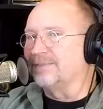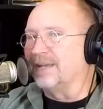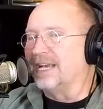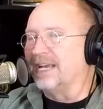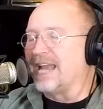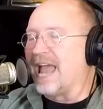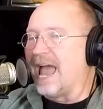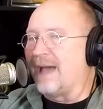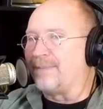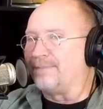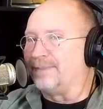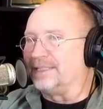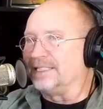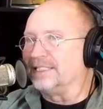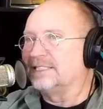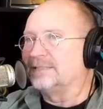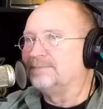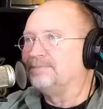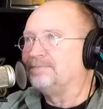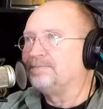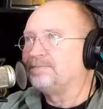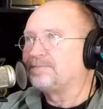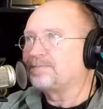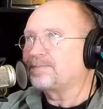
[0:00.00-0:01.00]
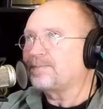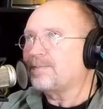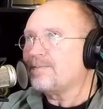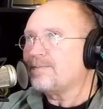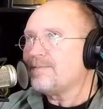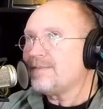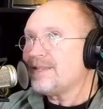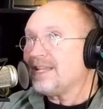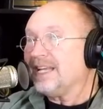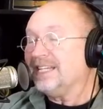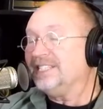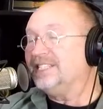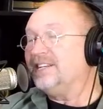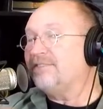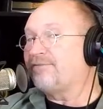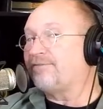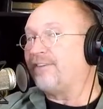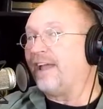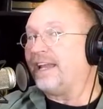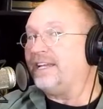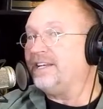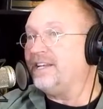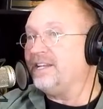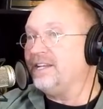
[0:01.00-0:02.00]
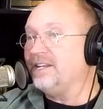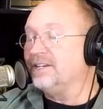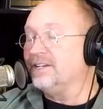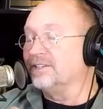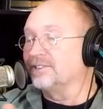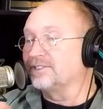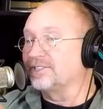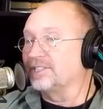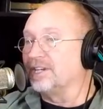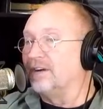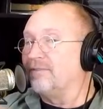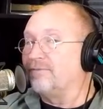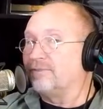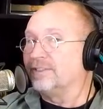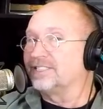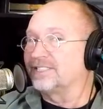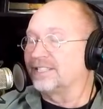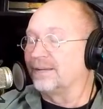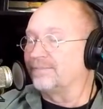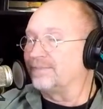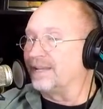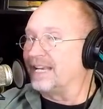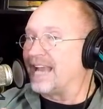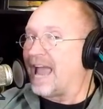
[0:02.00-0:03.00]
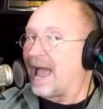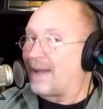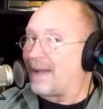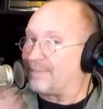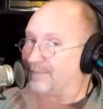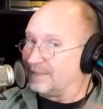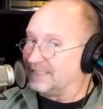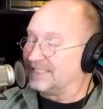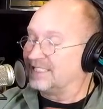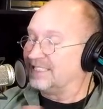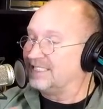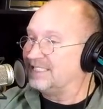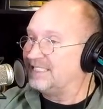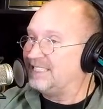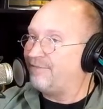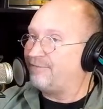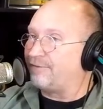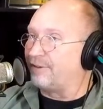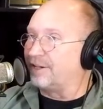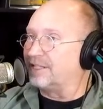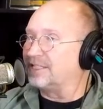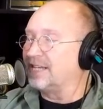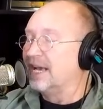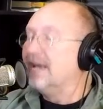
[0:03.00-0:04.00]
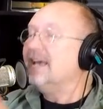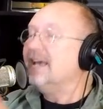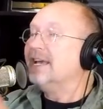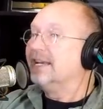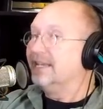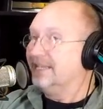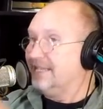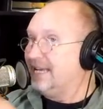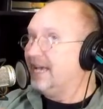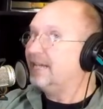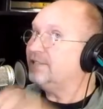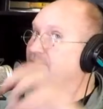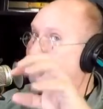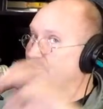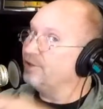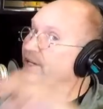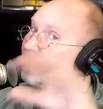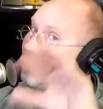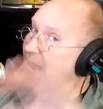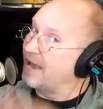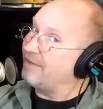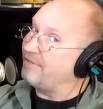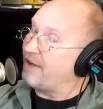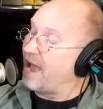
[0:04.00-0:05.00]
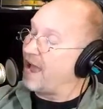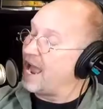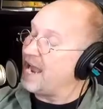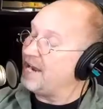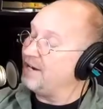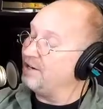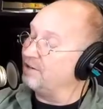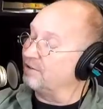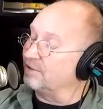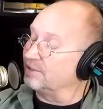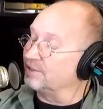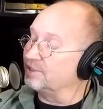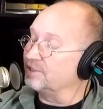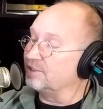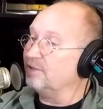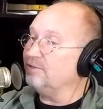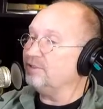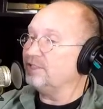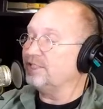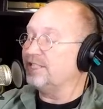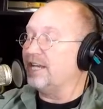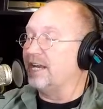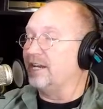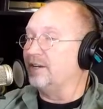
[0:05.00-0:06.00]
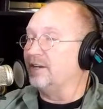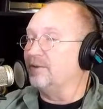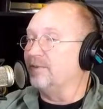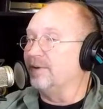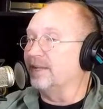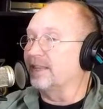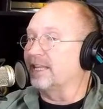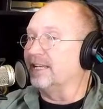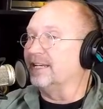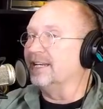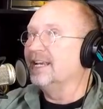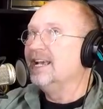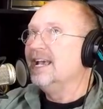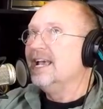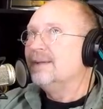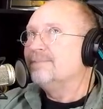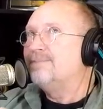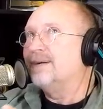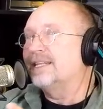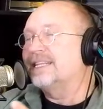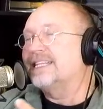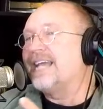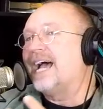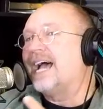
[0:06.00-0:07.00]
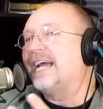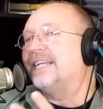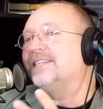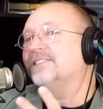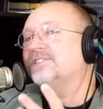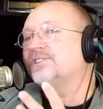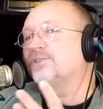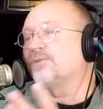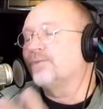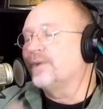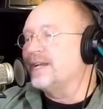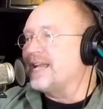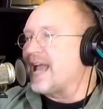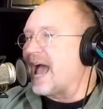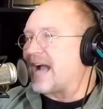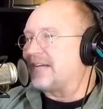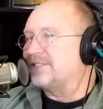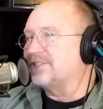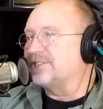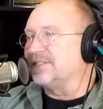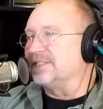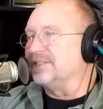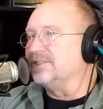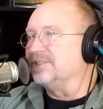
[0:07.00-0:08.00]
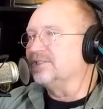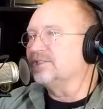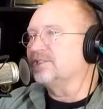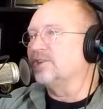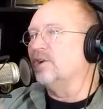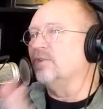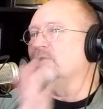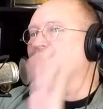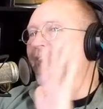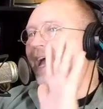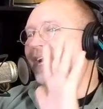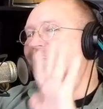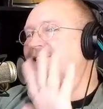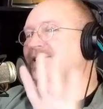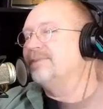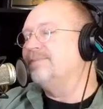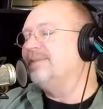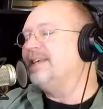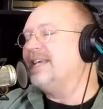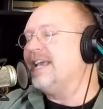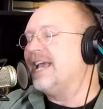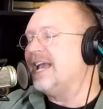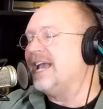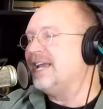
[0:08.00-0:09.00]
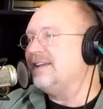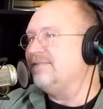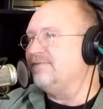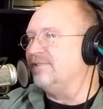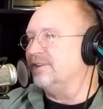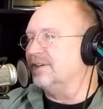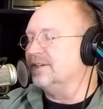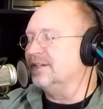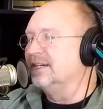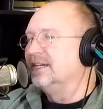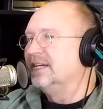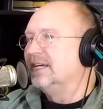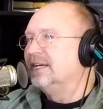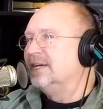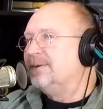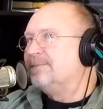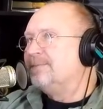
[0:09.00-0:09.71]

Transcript: something happens defending yourself when something happens is different. Yes, you can have anger associated with it, but that is a reaction. So that is a behavior.